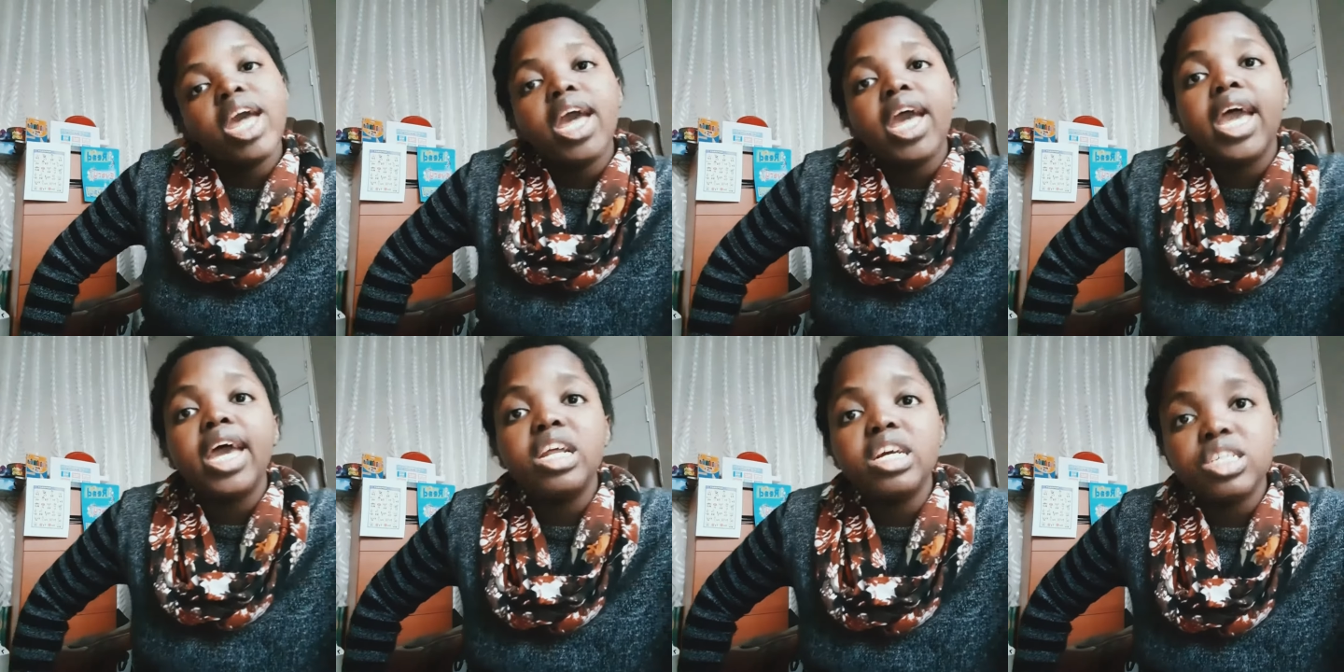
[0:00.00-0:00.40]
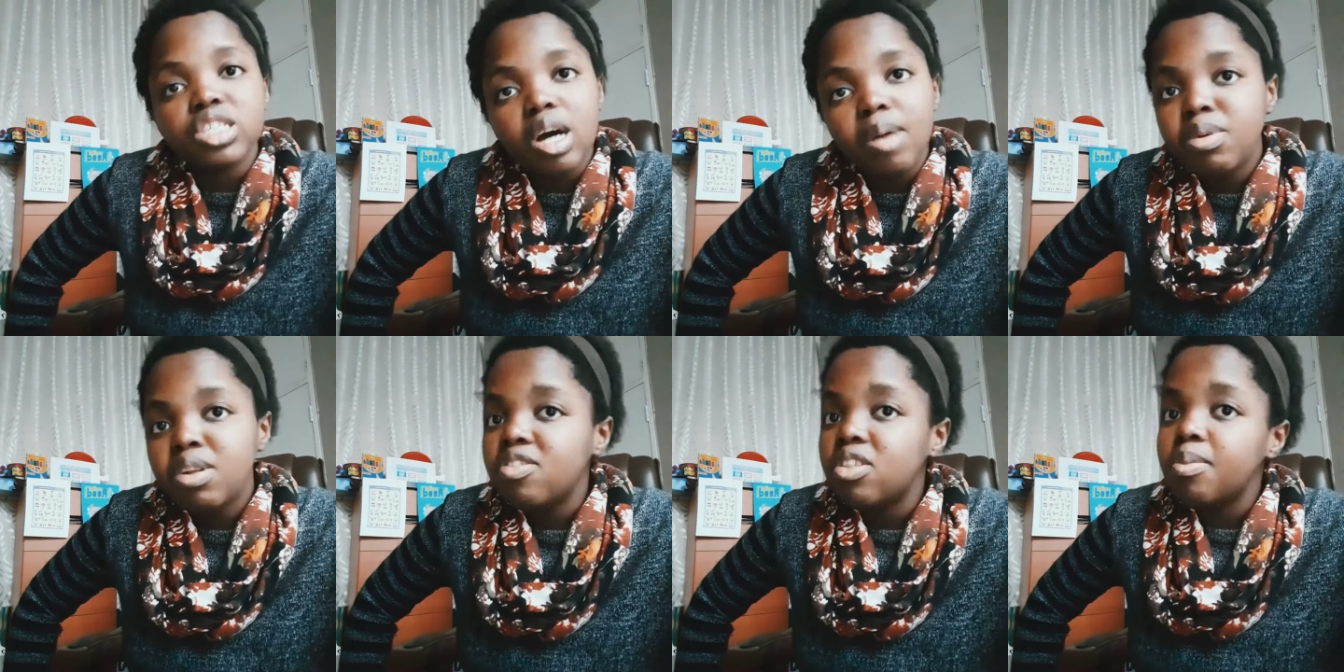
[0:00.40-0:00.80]
An
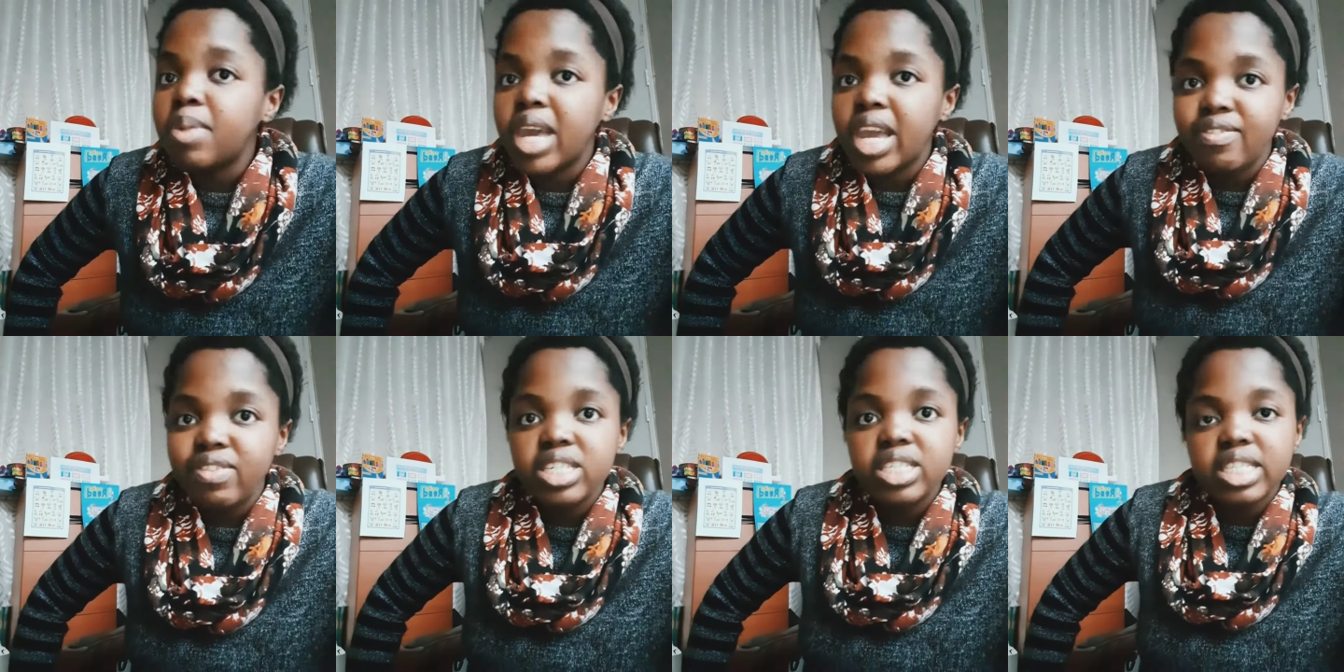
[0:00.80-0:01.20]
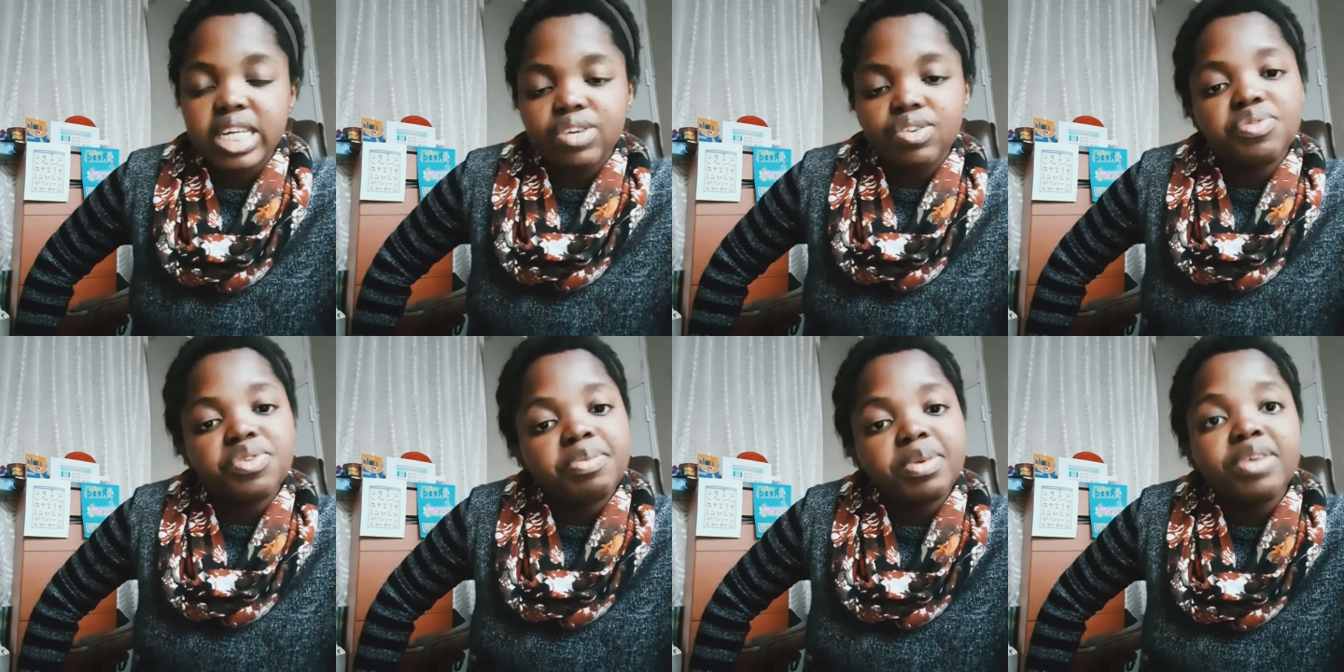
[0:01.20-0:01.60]
example of the behavior theory
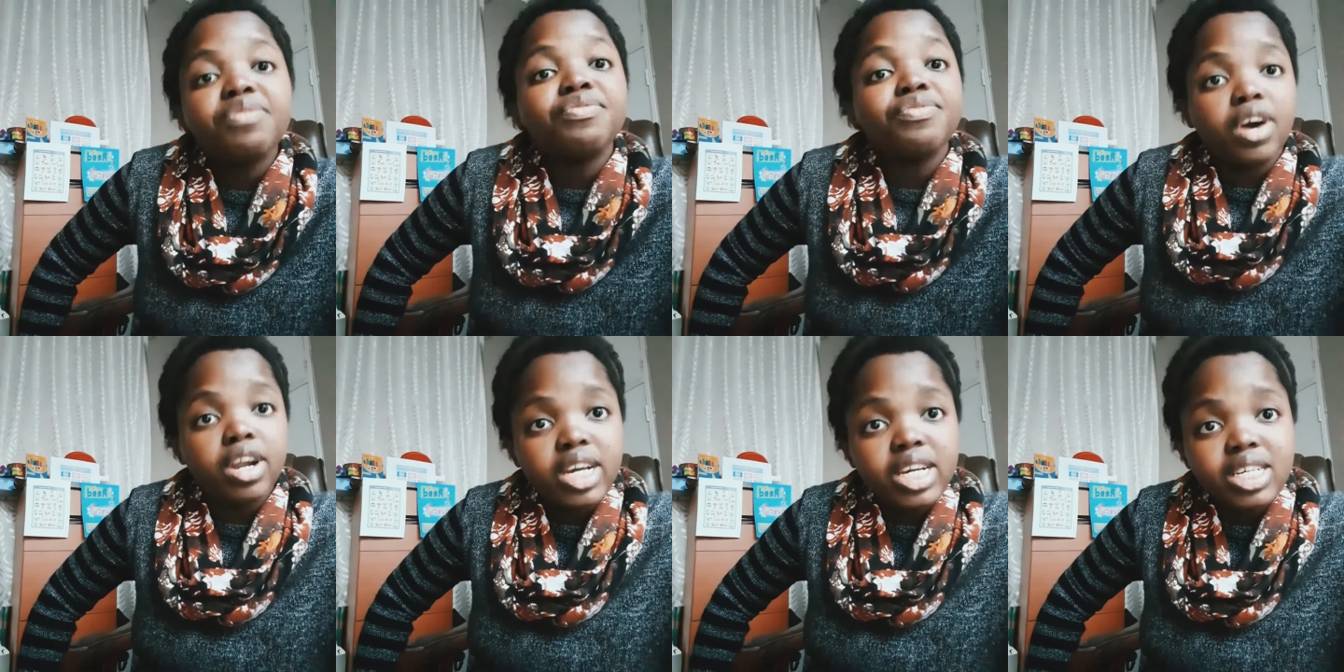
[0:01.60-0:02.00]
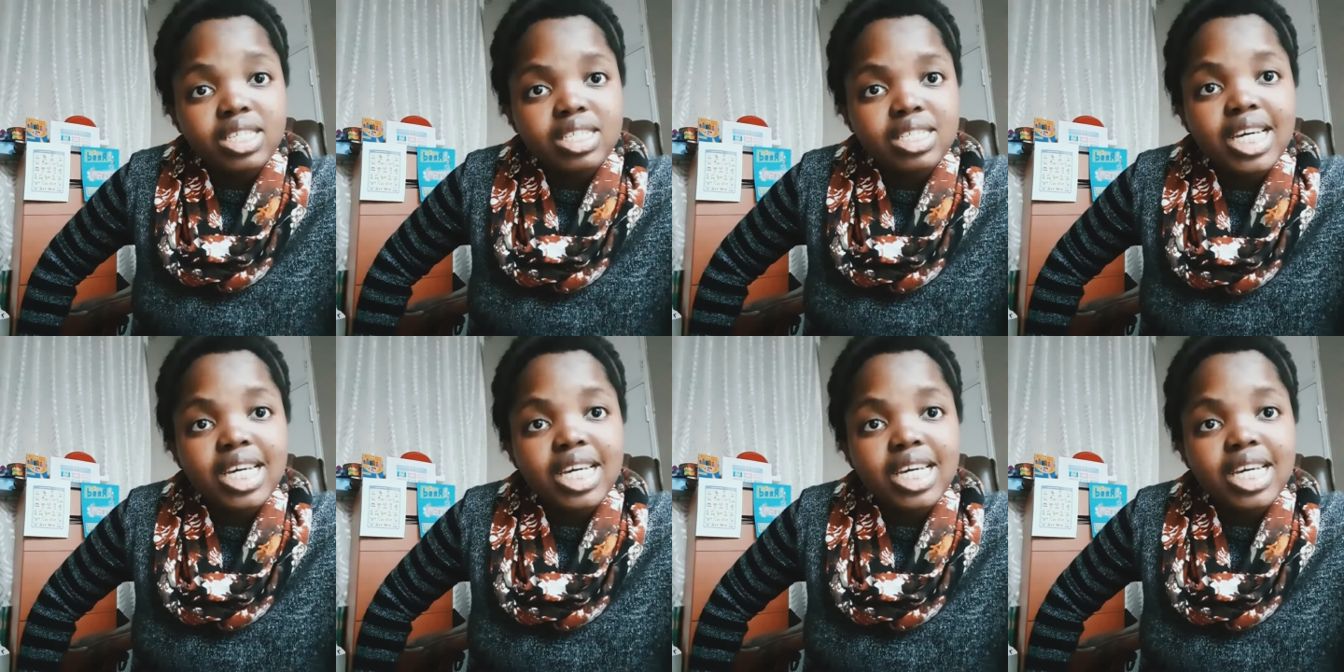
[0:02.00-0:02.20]
would be phonics,